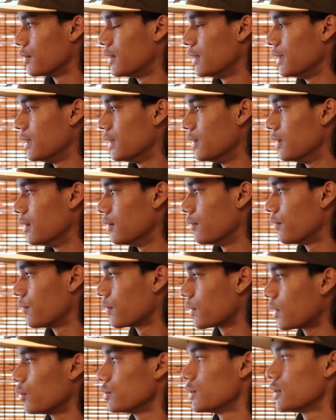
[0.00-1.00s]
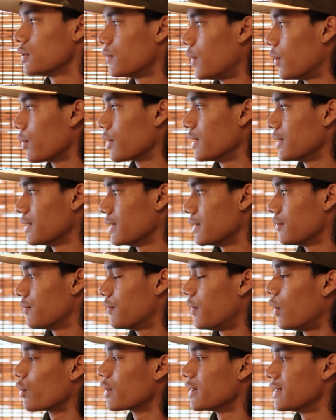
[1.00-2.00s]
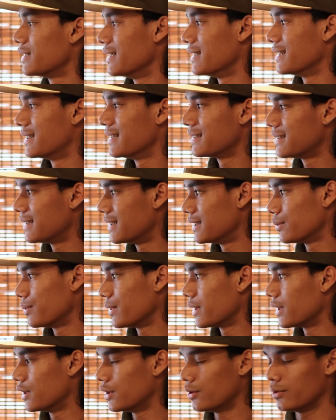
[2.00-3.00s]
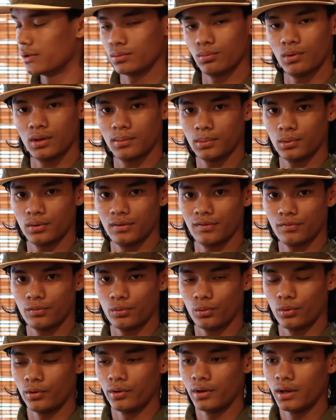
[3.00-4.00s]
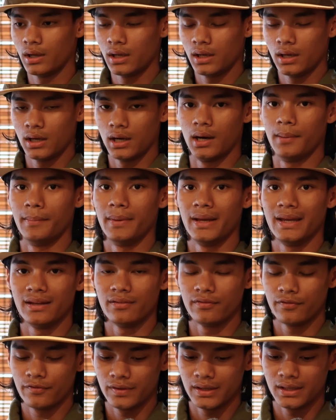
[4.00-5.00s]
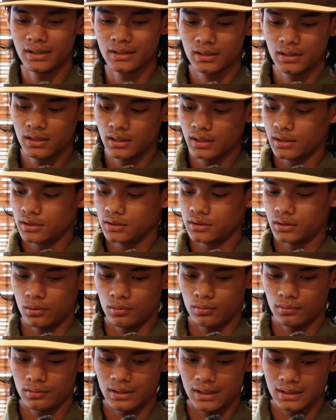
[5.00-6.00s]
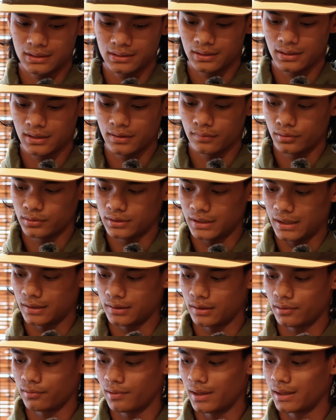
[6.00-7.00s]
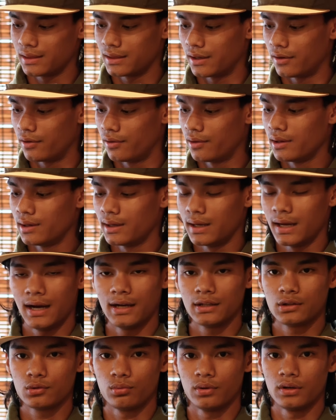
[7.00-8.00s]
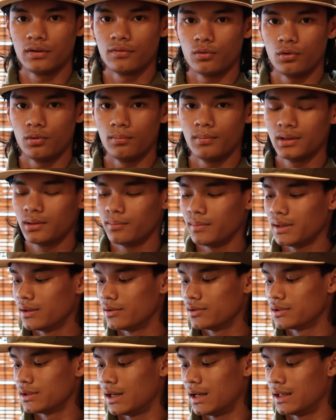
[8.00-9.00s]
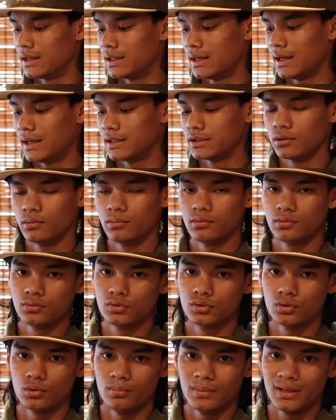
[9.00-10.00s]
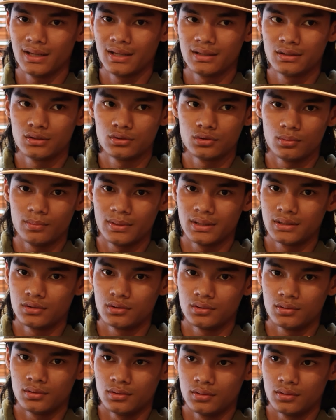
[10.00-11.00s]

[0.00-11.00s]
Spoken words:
The closest focusing distance we can do is 1.48 feet. So that's give or take like right there at 24 millimeters. And then as you zoom in and zoom in,